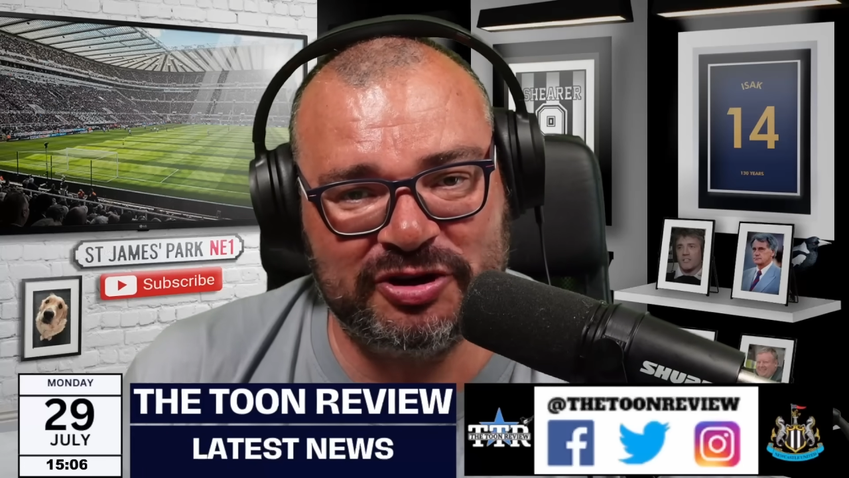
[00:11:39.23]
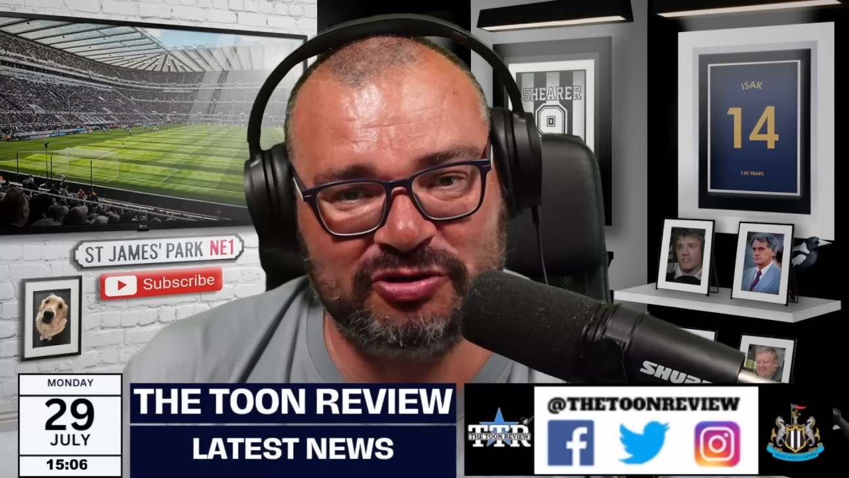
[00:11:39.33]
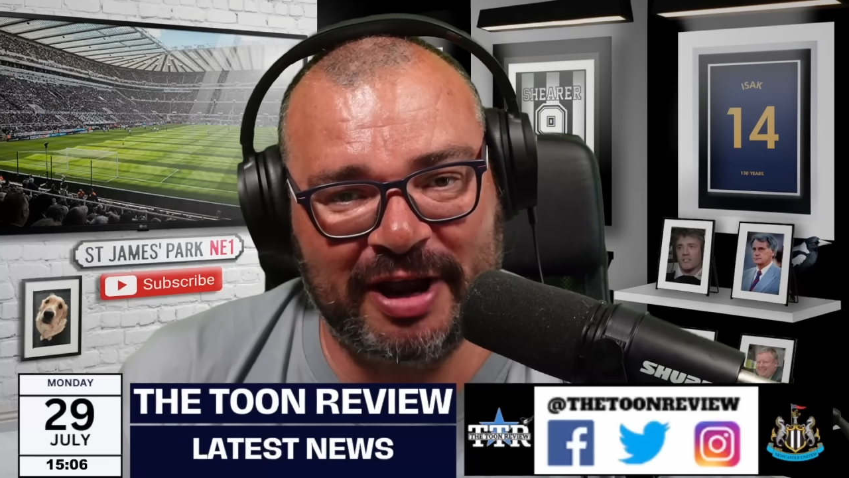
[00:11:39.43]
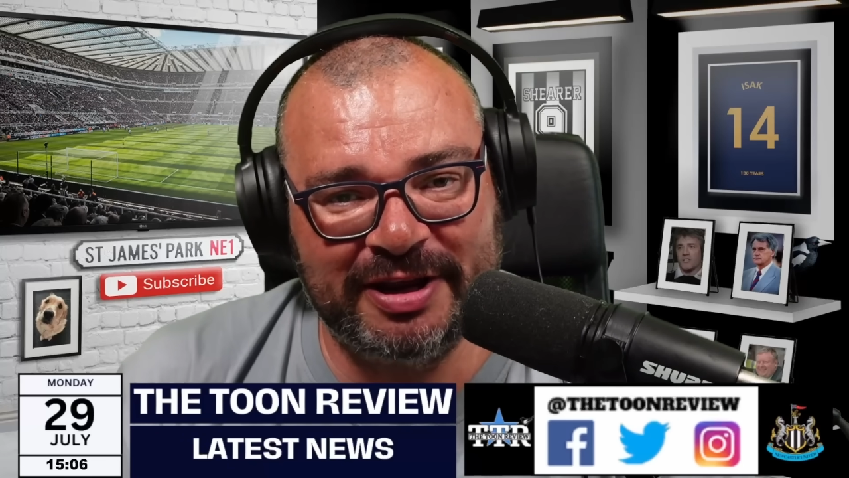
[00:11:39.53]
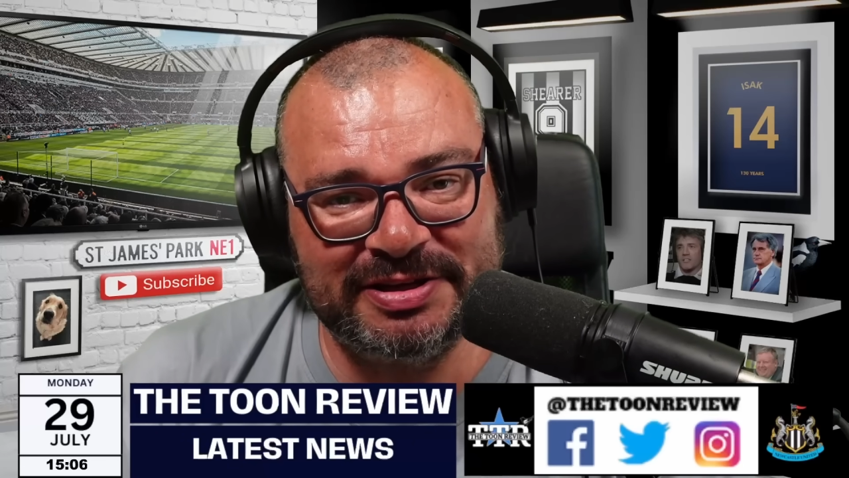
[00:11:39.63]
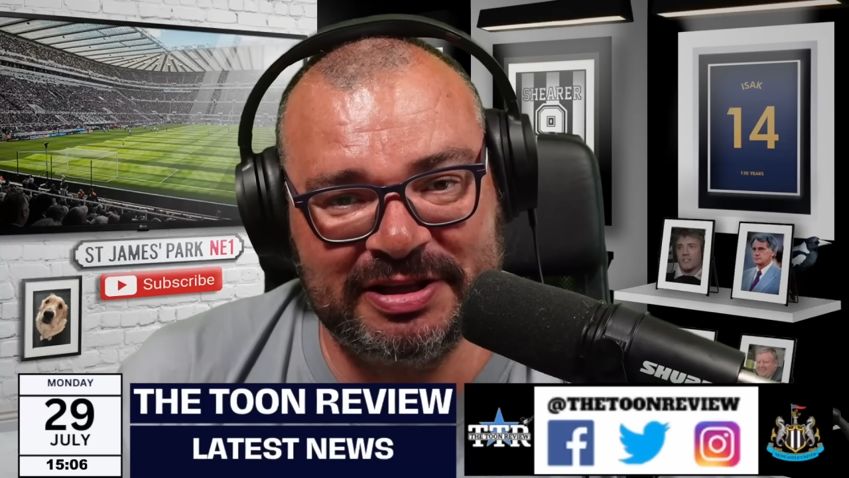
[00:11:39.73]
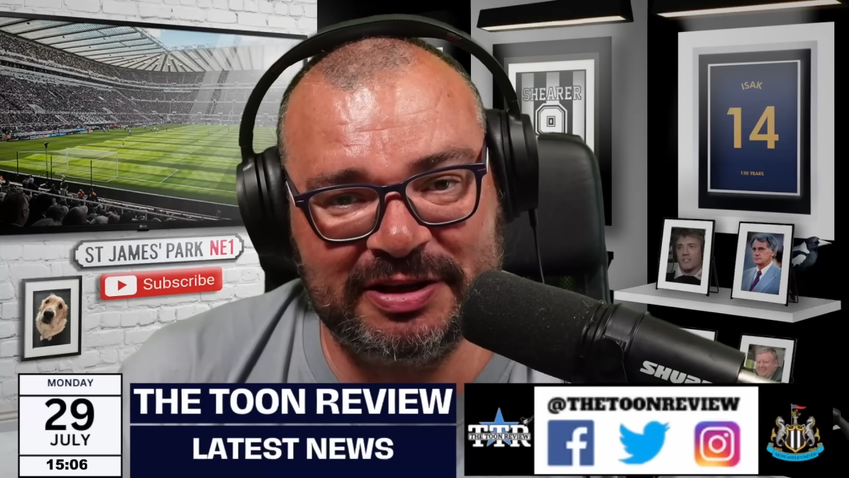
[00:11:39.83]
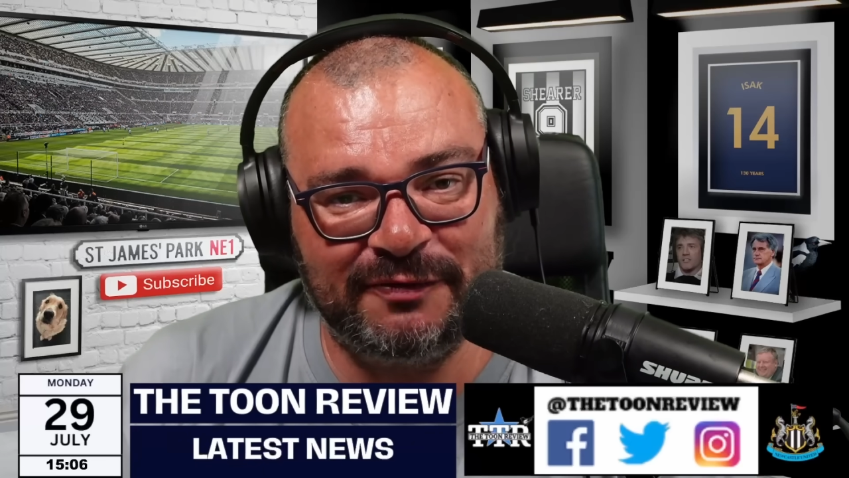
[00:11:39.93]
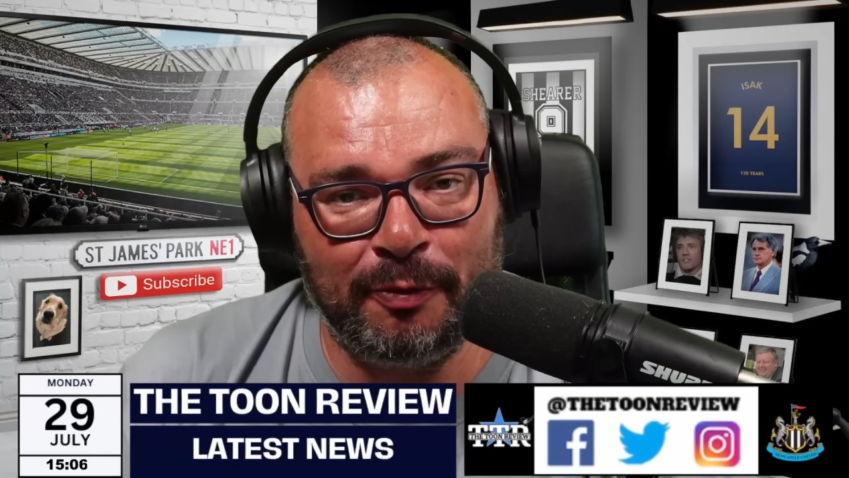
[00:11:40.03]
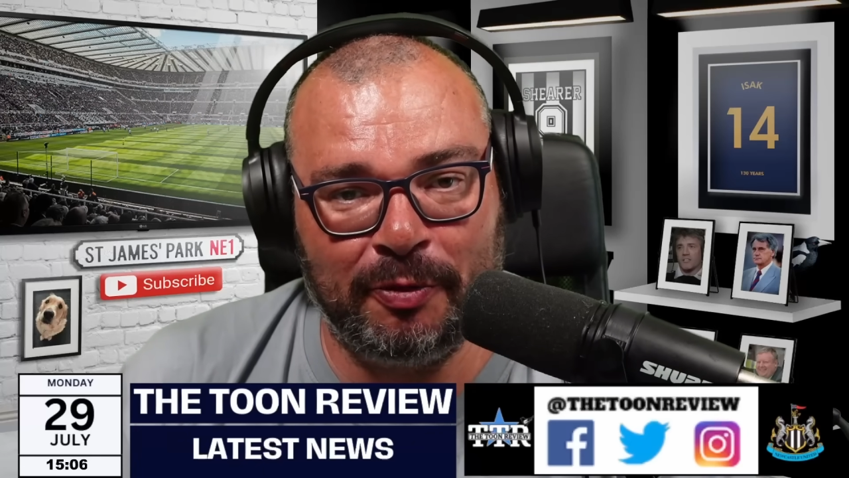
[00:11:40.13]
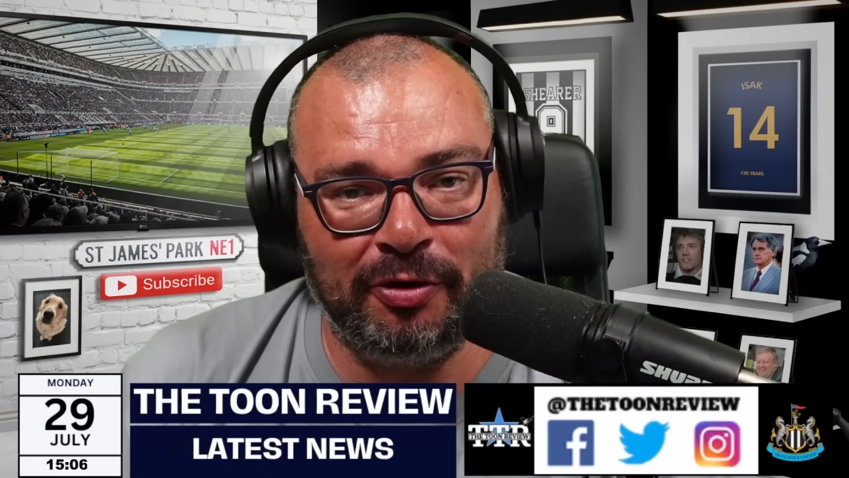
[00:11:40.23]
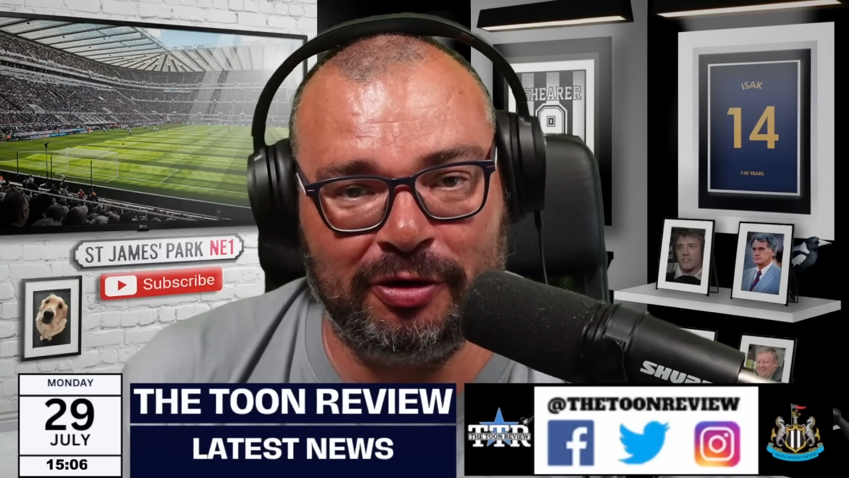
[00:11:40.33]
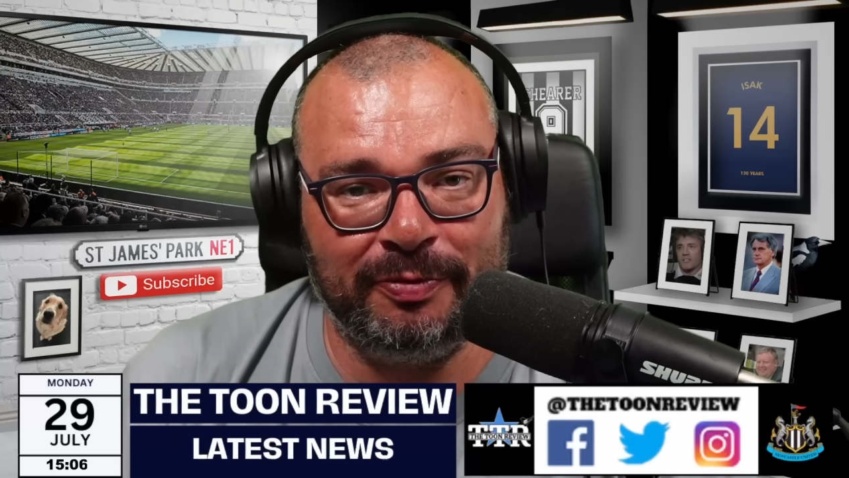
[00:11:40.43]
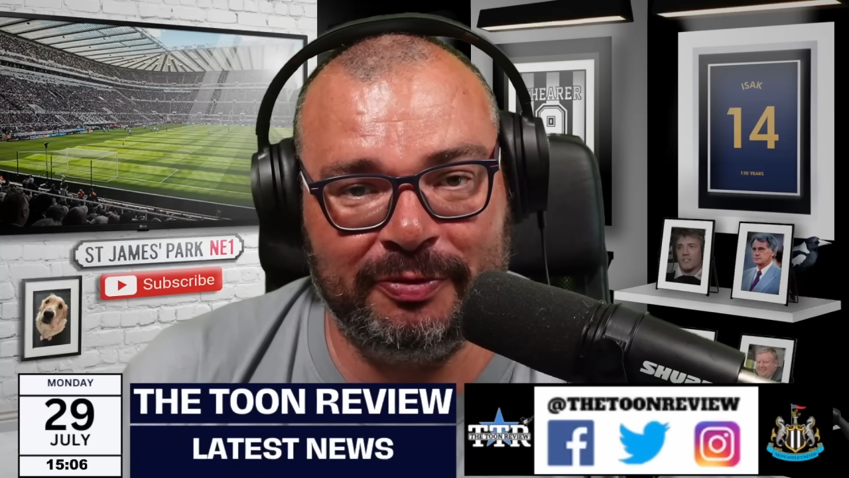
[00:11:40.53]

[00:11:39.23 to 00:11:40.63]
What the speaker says: strikers at this football club.